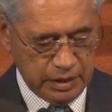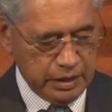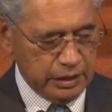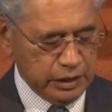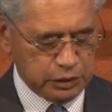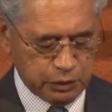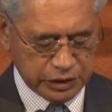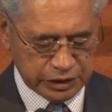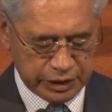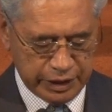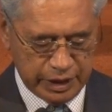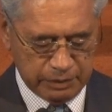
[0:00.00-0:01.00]
It is once
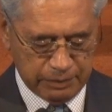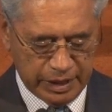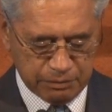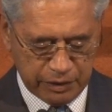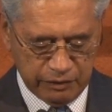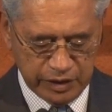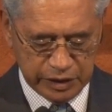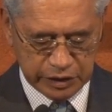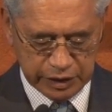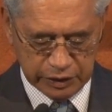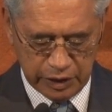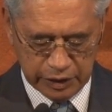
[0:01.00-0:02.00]
again my privilege
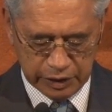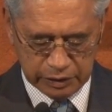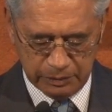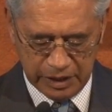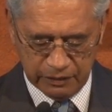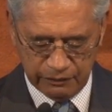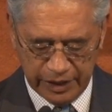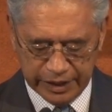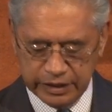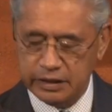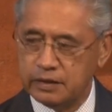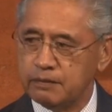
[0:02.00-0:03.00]
and honour to be
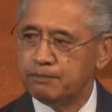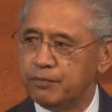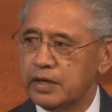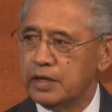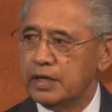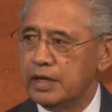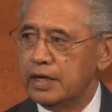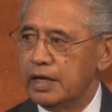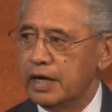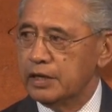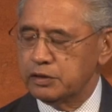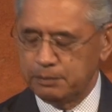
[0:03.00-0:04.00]
invited
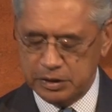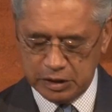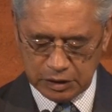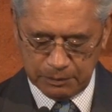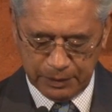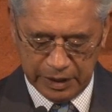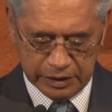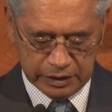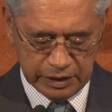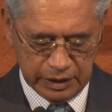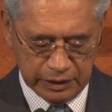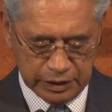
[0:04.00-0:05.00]
to participate
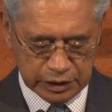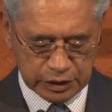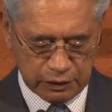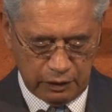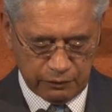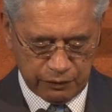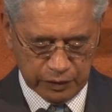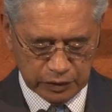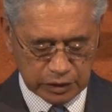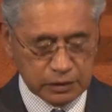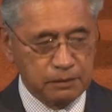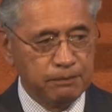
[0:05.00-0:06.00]
in this
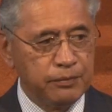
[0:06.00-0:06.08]
conference,